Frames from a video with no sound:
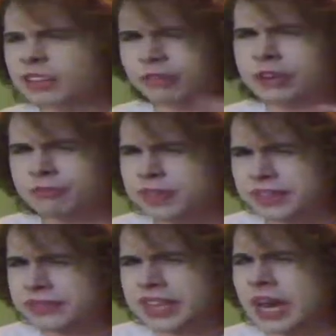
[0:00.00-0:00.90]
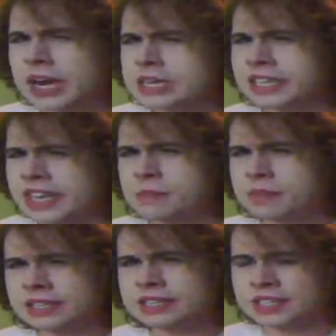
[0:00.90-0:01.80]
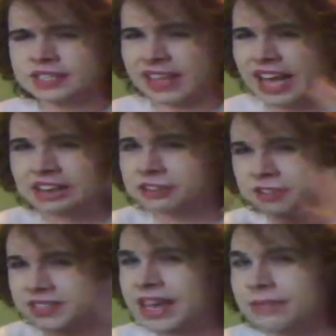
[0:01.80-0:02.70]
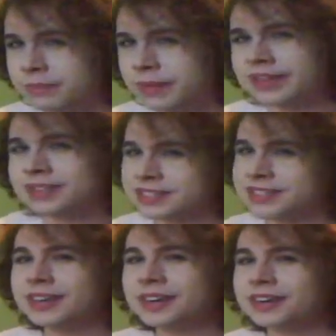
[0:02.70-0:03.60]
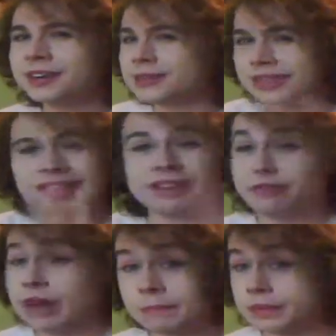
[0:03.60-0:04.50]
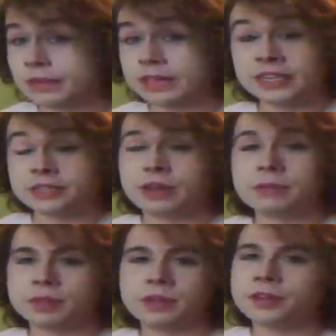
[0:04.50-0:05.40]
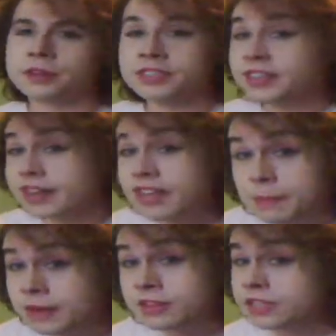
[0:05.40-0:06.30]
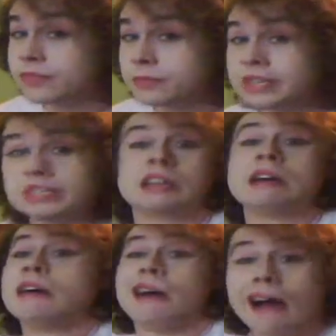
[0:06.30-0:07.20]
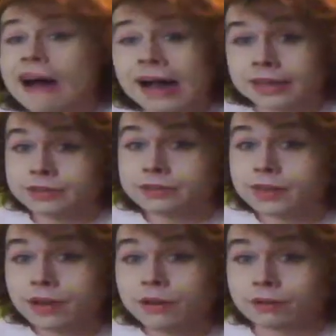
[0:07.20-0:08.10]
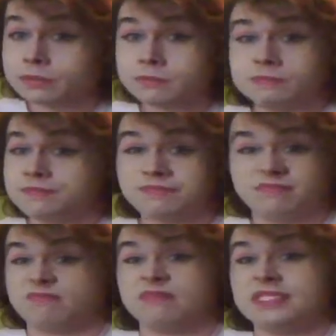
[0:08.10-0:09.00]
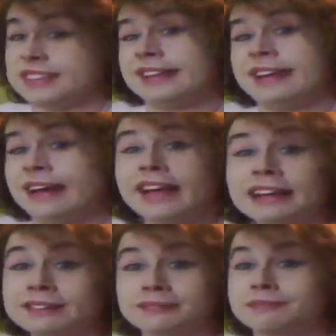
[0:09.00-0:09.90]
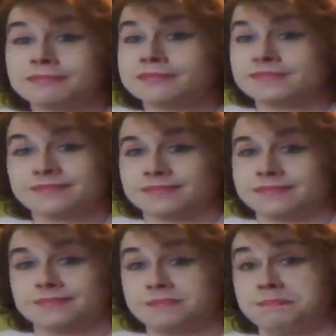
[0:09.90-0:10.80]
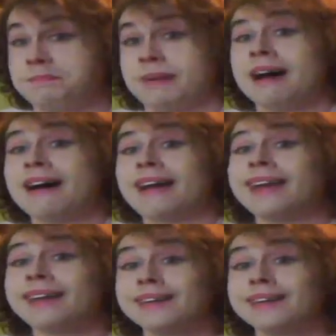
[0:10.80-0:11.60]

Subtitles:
Tried really, really hard to keep this like under 7 minutes because I ramble. I tend to ramble a lot. Did I keep it under 7 minutes? I don't know. Did I? Bye.